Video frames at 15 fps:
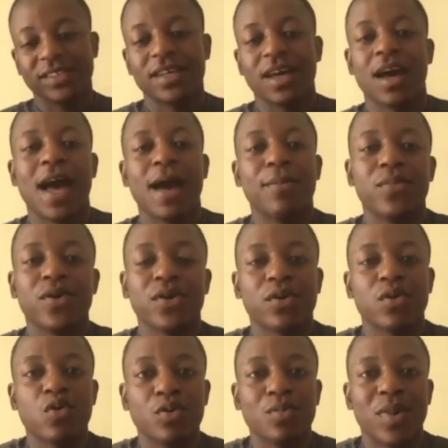a handbook
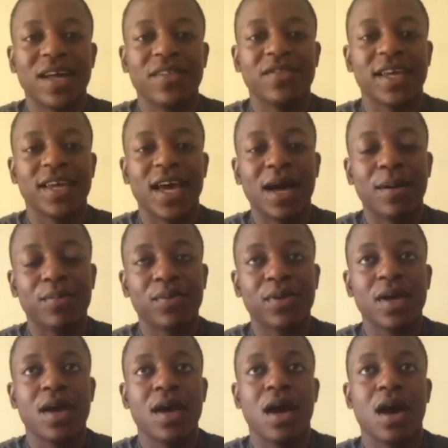called Mind the Gap.
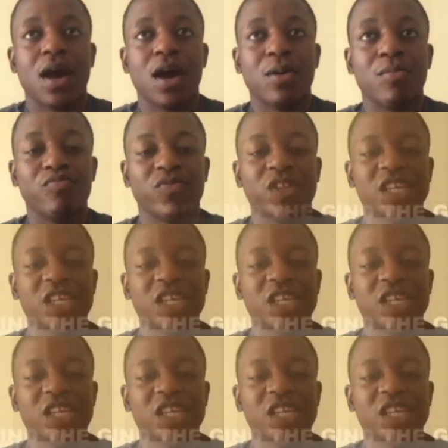This